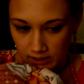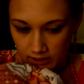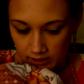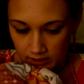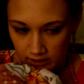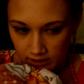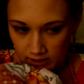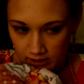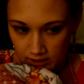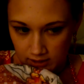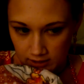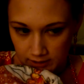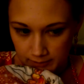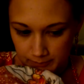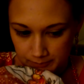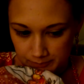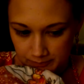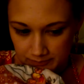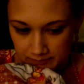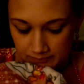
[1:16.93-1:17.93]

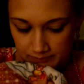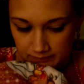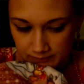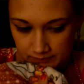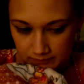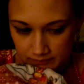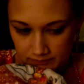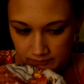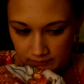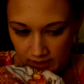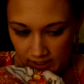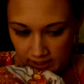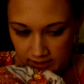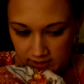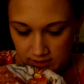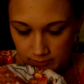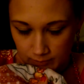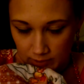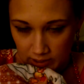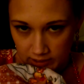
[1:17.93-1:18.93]
Um, and
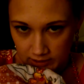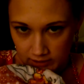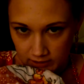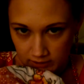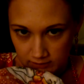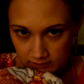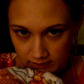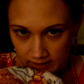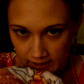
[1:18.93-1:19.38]
tomorrow